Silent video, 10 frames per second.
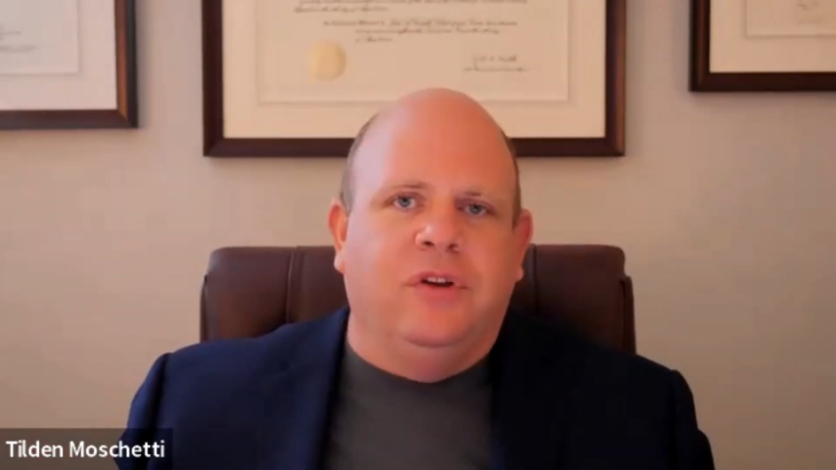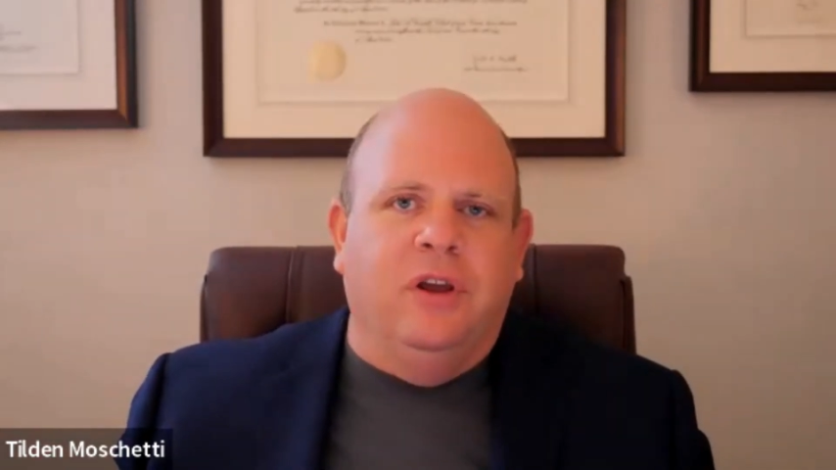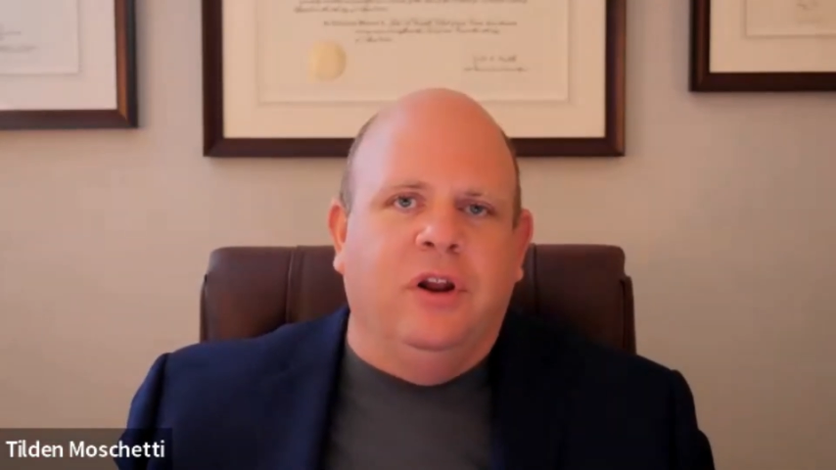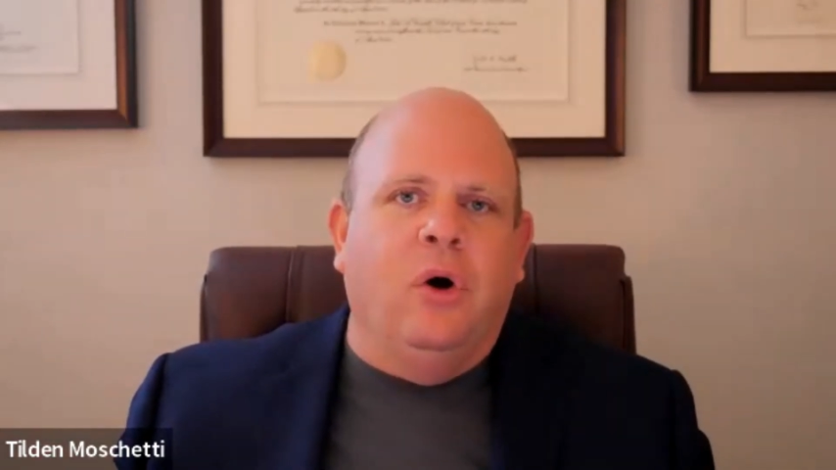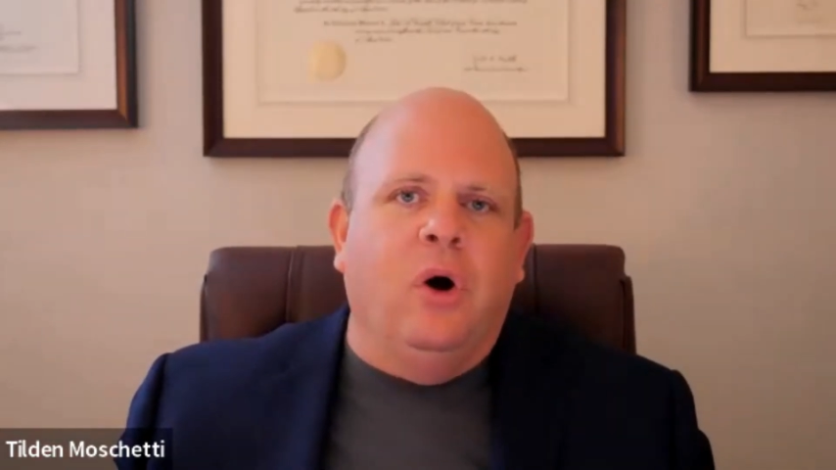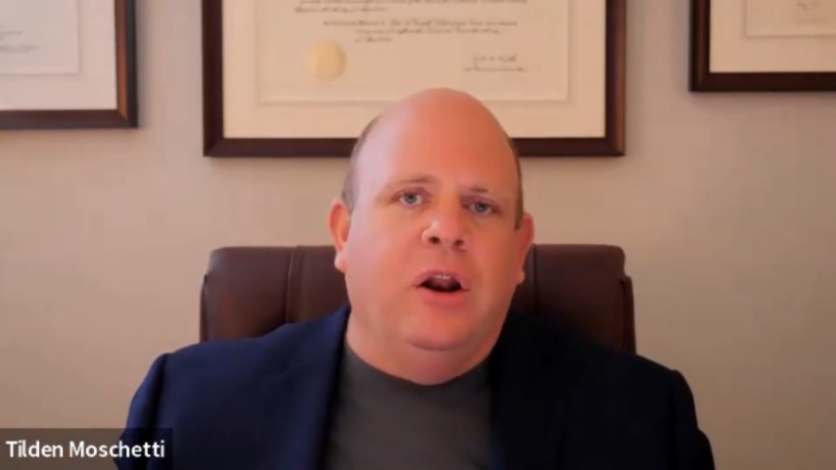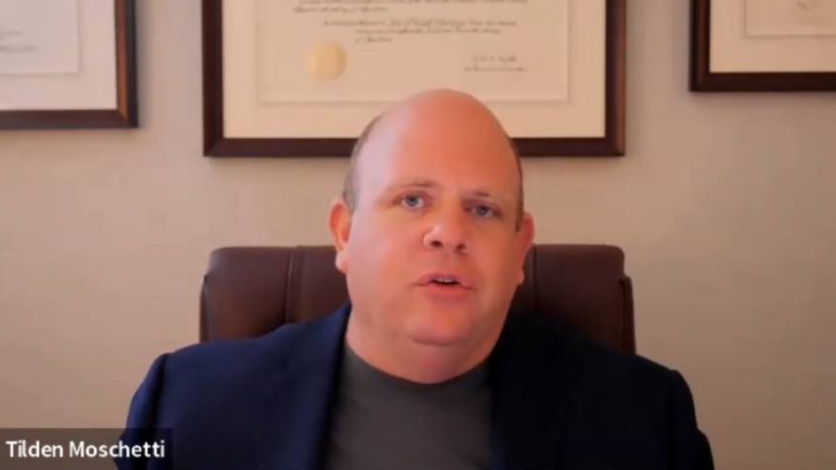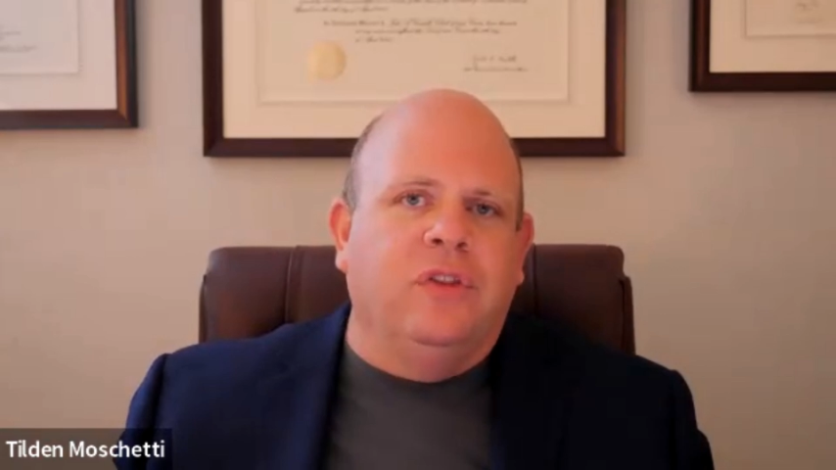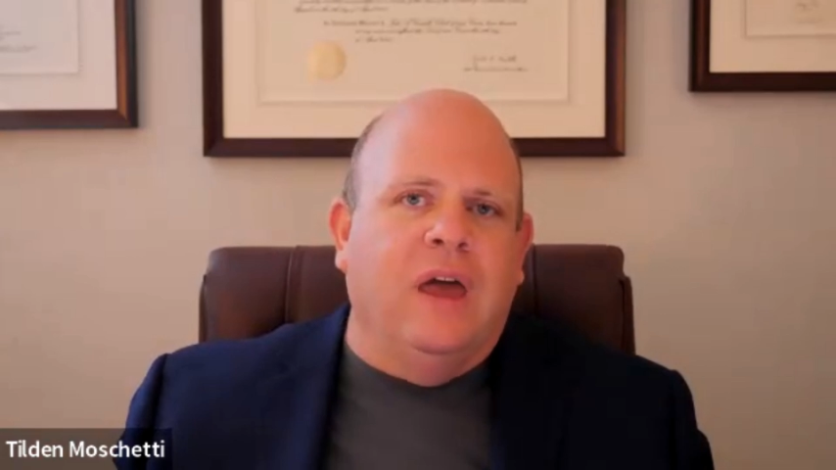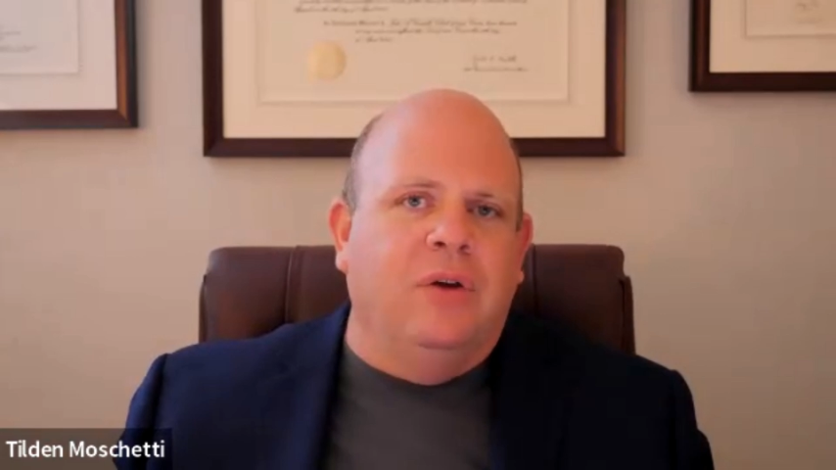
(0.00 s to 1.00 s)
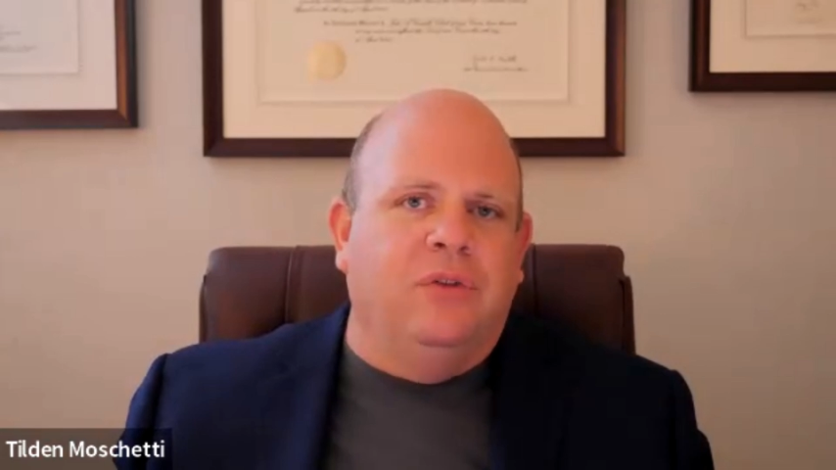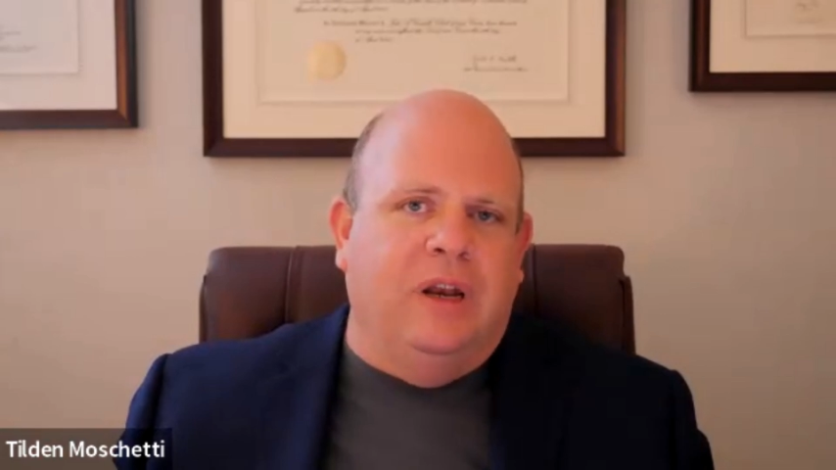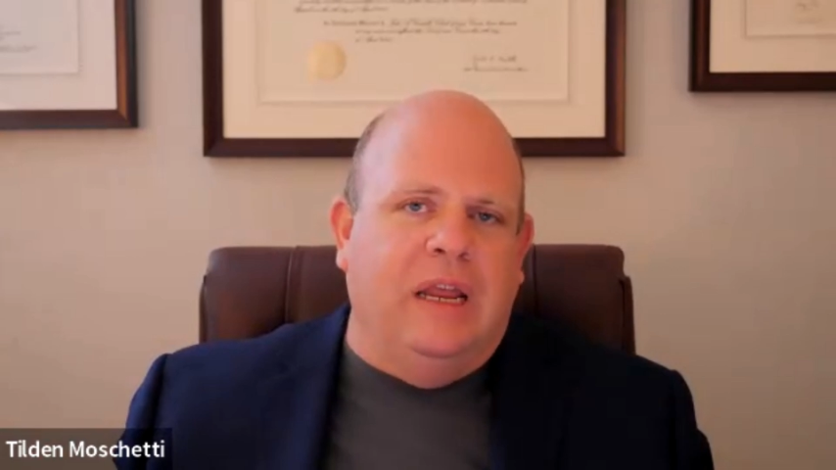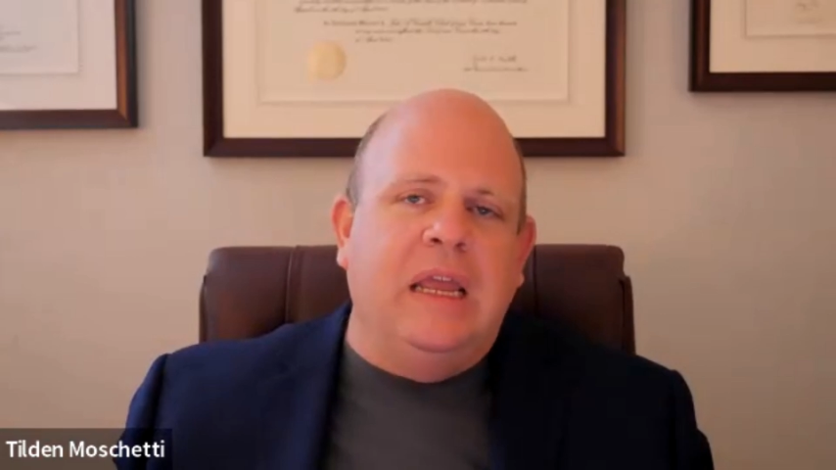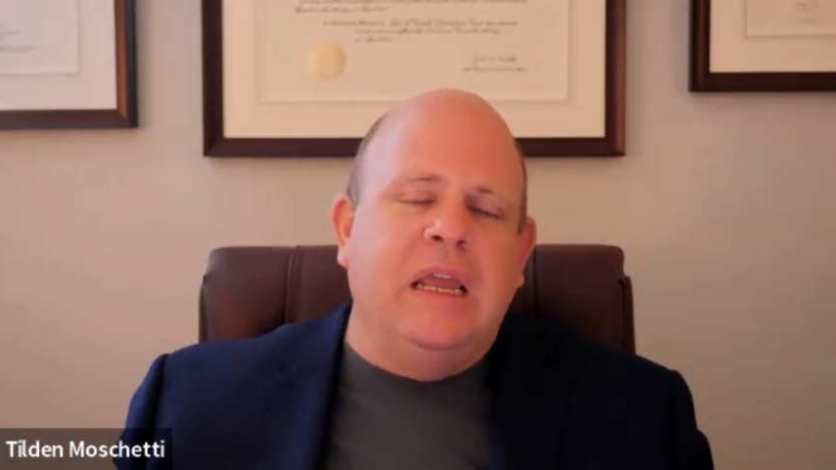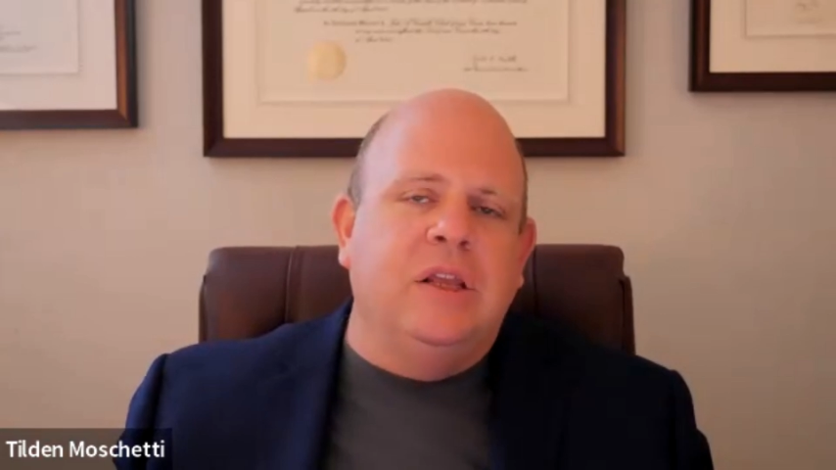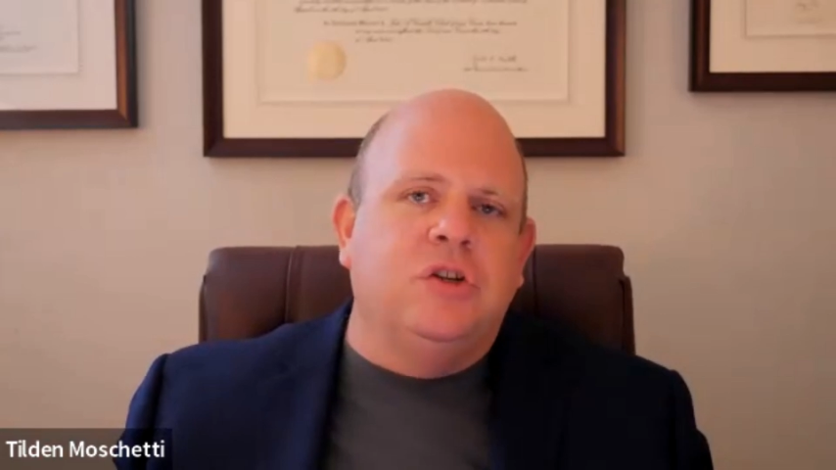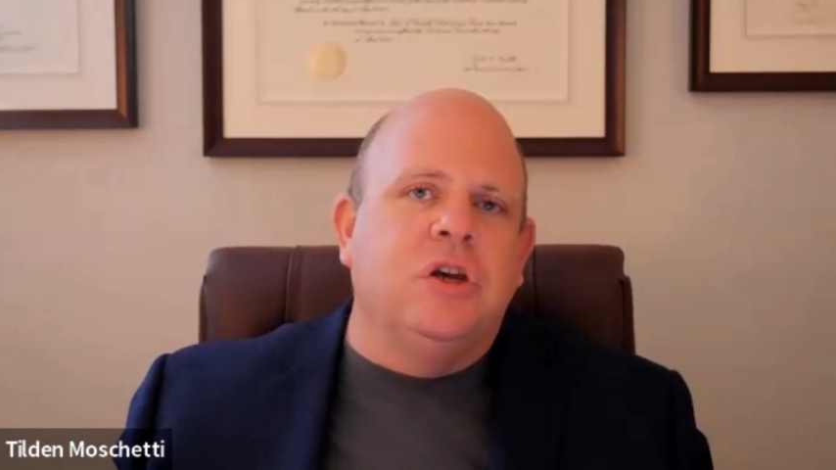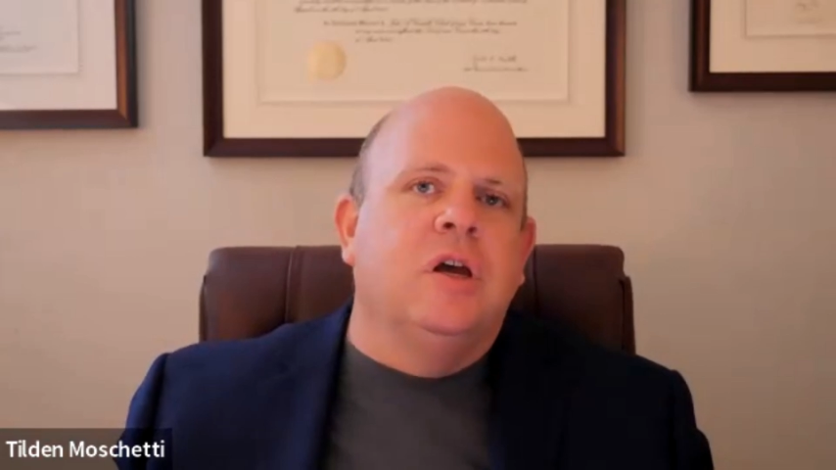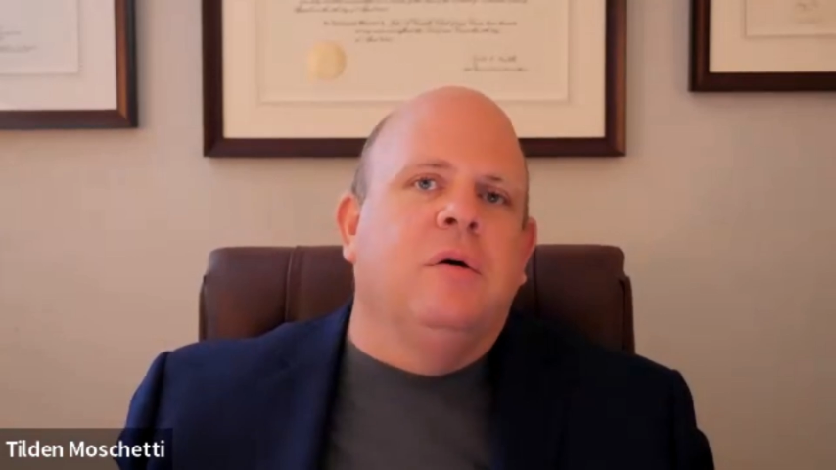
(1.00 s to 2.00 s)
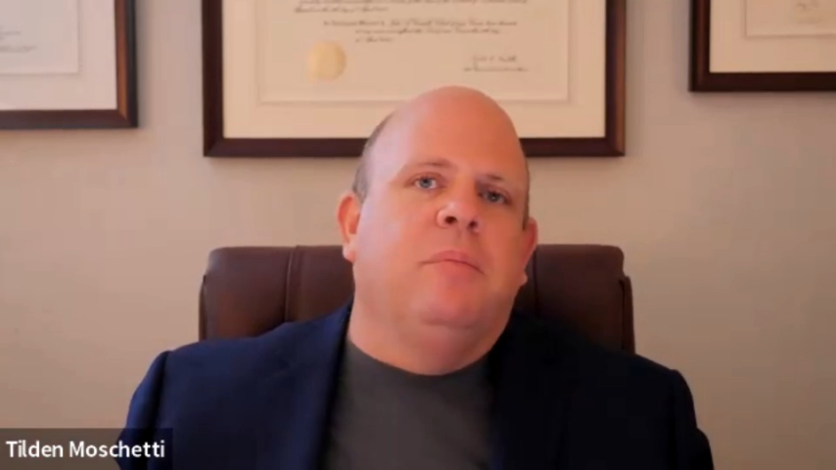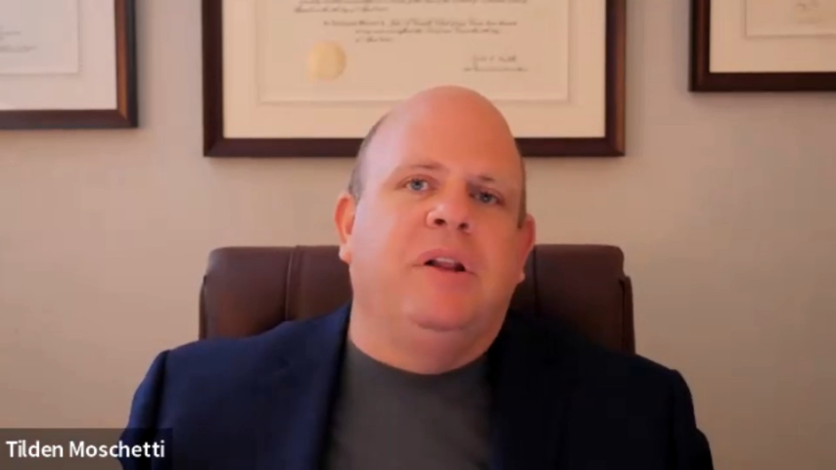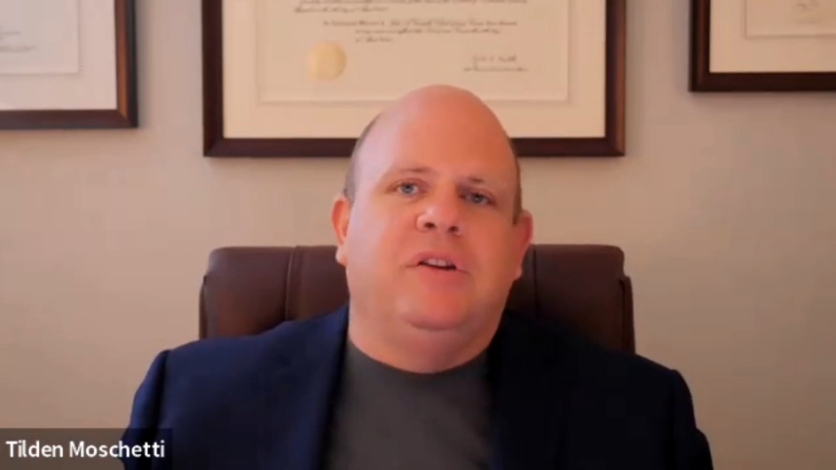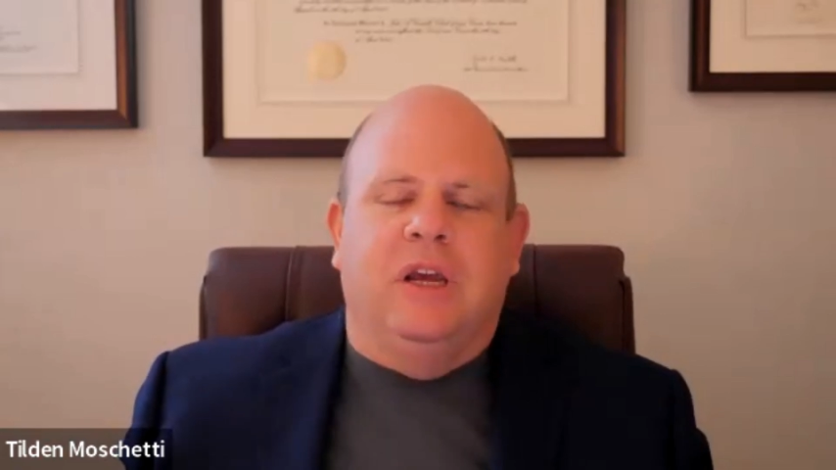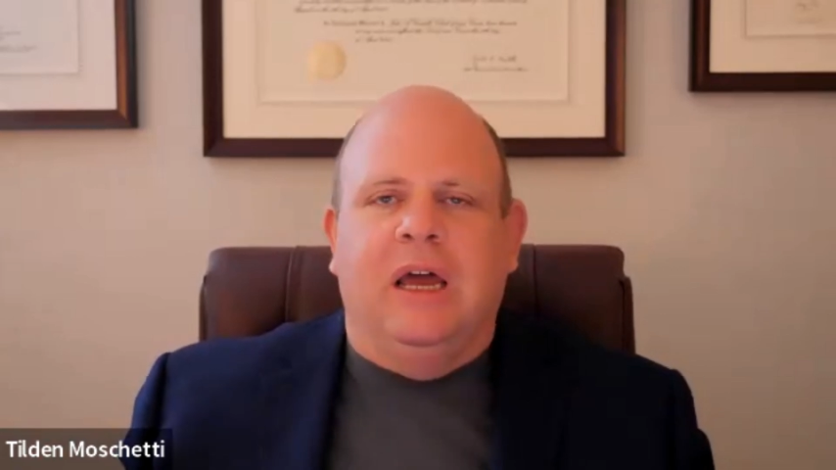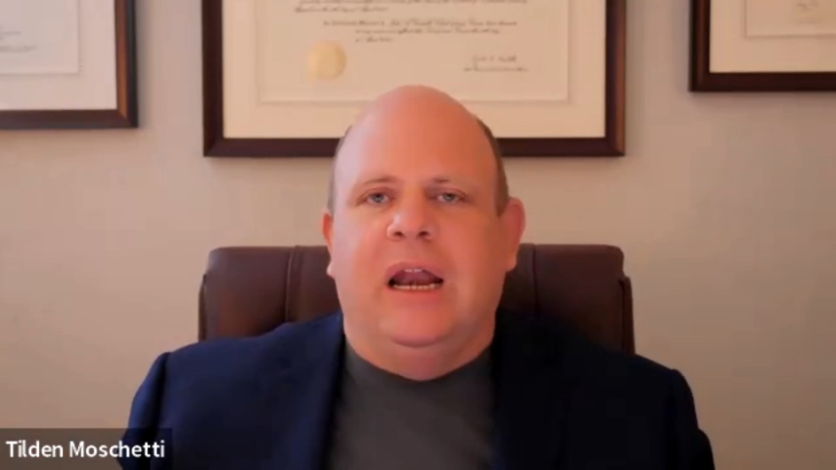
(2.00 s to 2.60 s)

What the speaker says: 100,000 each, but you got to